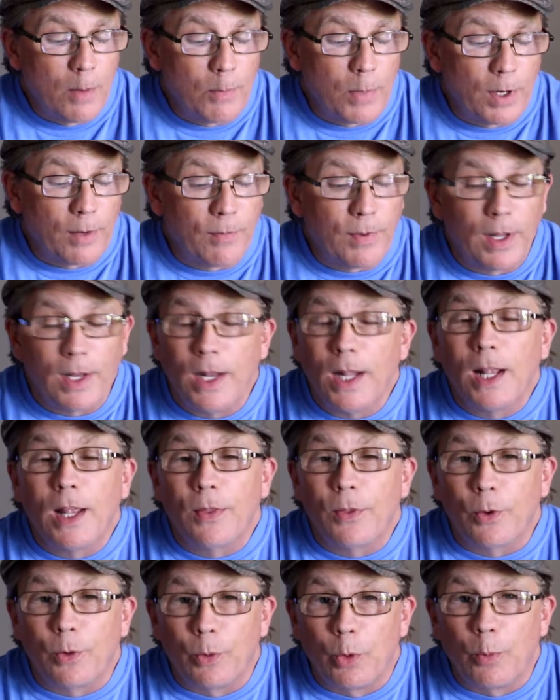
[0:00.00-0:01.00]
but if they didn't
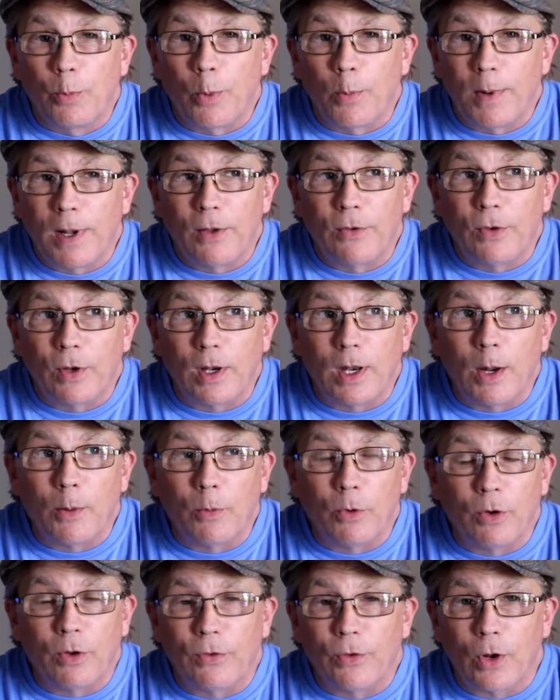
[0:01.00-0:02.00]
get the grouper, basically they
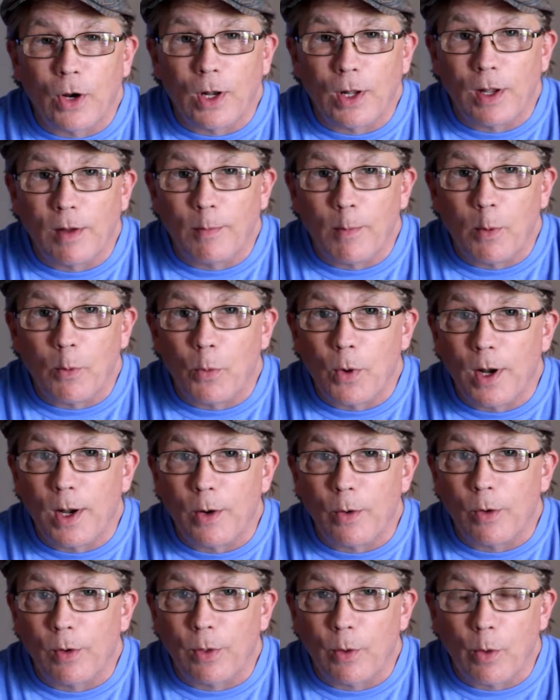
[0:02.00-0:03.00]
were just going to give them
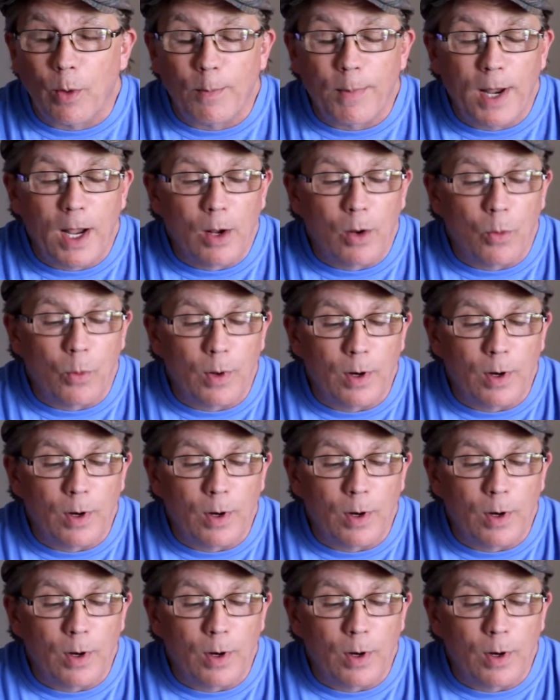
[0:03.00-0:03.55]
away or throw them back,